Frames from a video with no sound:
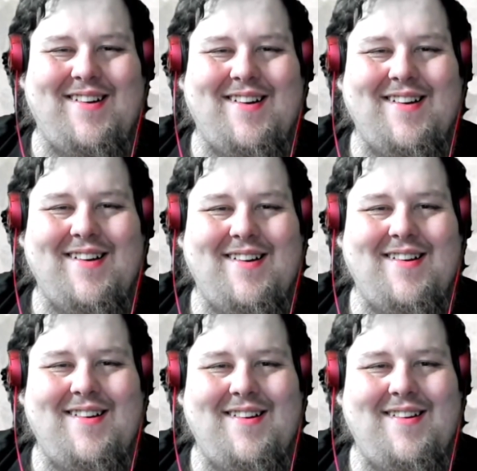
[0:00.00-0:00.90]

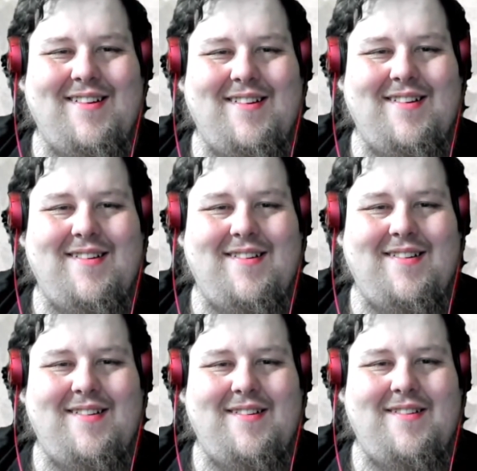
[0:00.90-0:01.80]
No one is speaking in this clip.